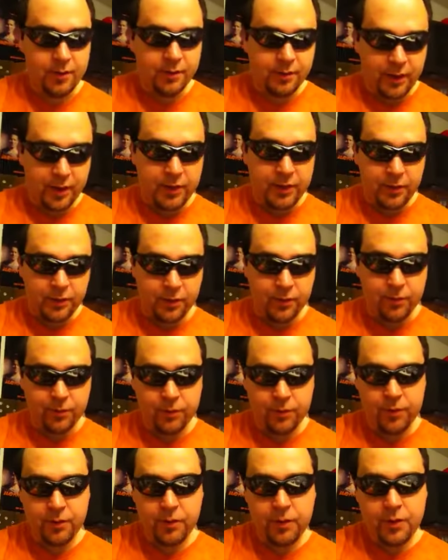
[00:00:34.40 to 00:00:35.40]
Thank you.
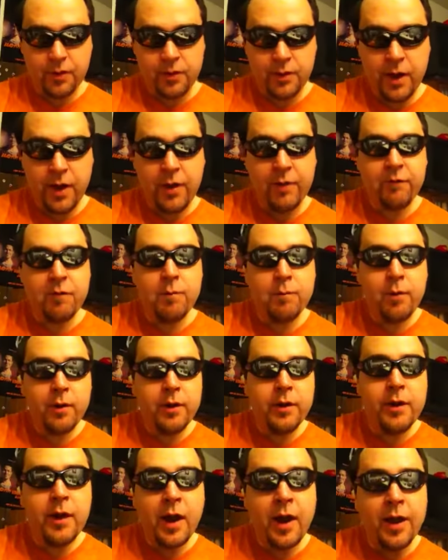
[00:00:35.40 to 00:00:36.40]
Now
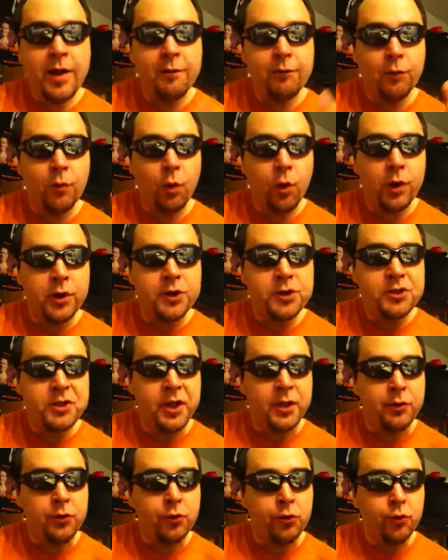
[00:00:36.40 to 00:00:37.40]
everybody, I have launched
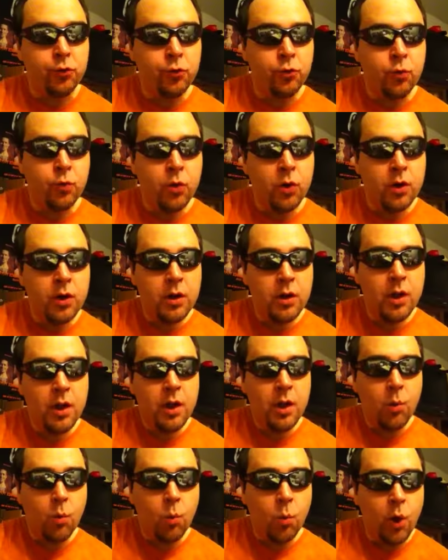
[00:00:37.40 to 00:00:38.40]
a new
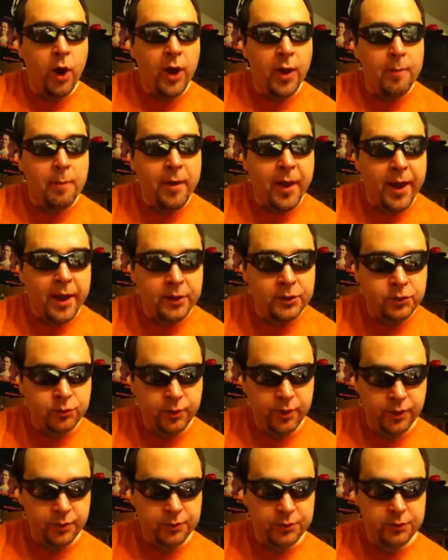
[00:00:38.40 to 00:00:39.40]
web
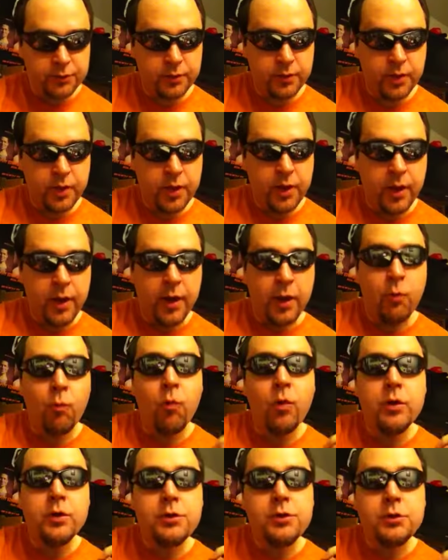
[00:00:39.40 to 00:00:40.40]
address. And I
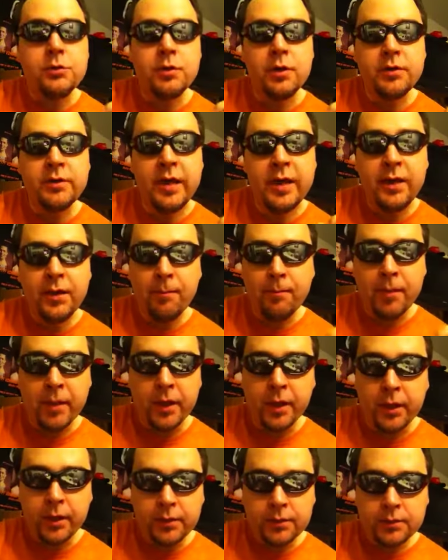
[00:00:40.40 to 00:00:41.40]
want you to take a
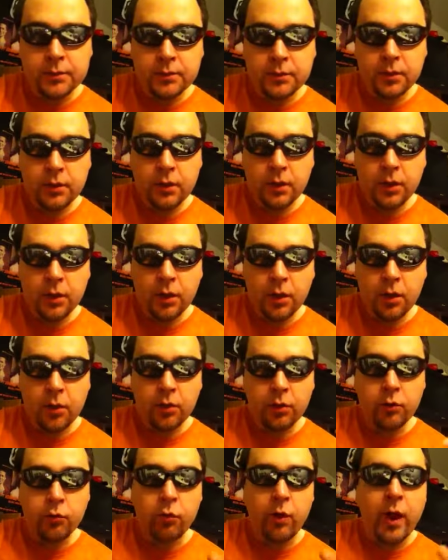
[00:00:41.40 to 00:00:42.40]
minute,
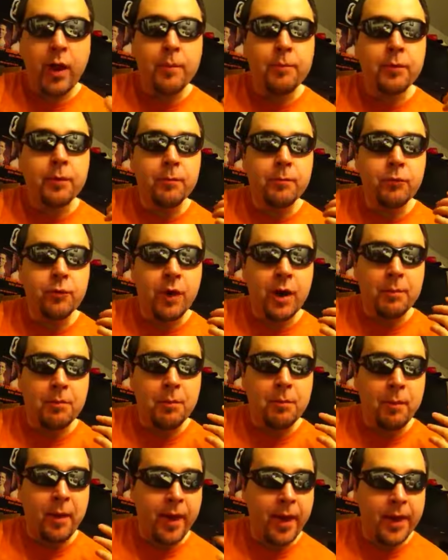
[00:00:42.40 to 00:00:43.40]
grab your grab
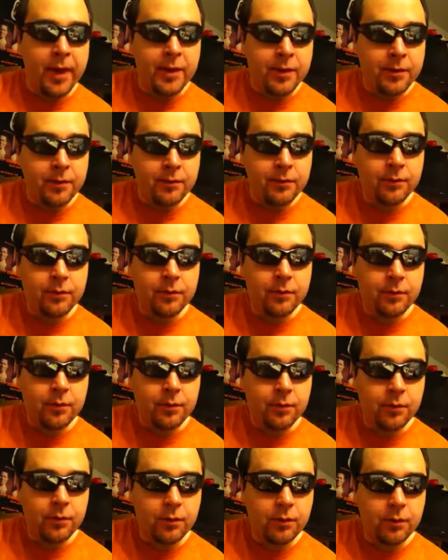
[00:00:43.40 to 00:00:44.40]
a pen.
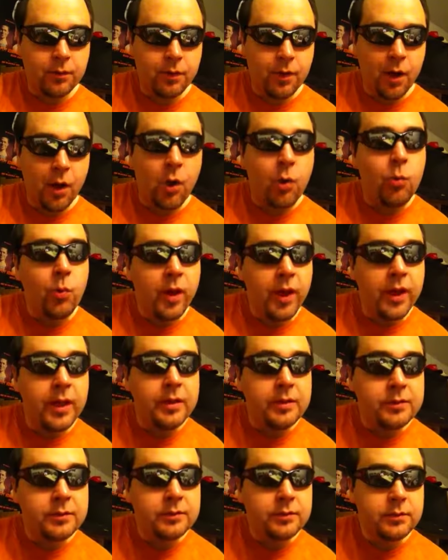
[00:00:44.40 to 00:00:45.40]
I'll
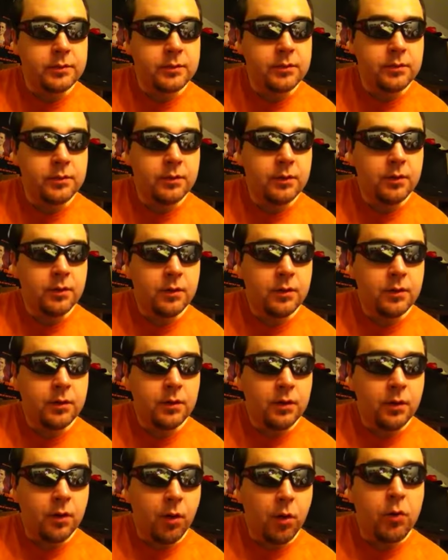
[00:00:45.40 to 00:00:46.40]
wait.
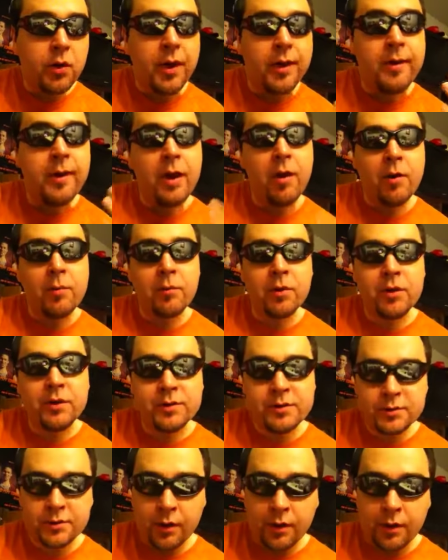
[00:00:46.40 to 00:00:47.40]
Okay, now I'm going
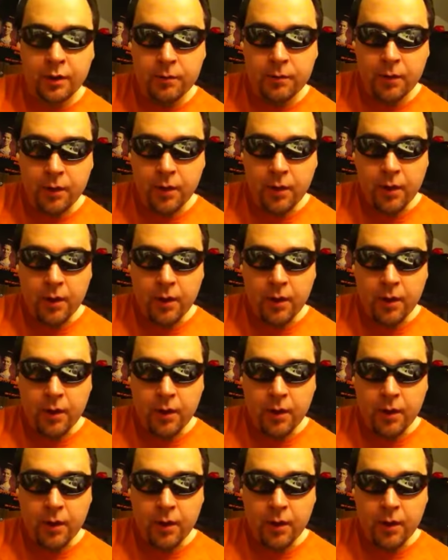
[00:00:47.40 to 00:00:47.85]
to start.